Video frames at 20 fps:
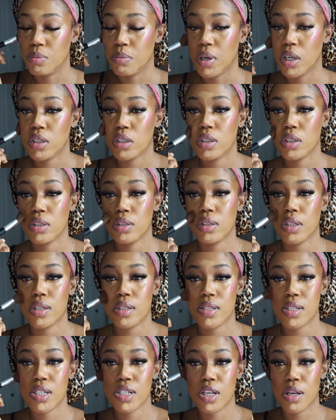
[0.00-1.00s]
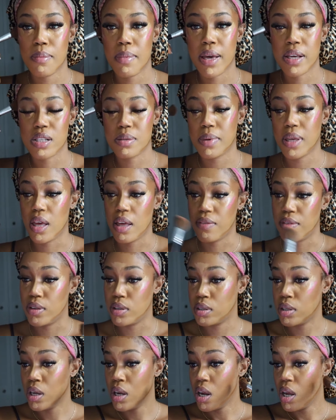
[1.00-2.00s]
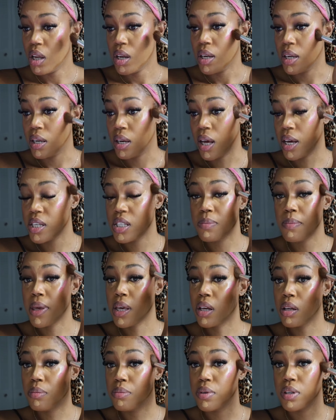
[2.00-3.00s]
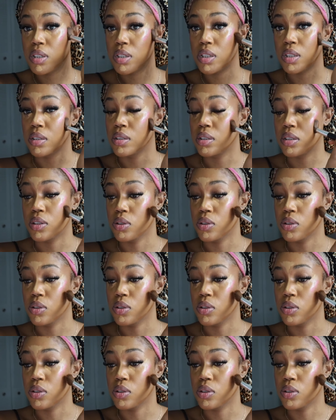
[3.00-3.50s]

Marshall's and TJ Maxx be having nice makeup brushes.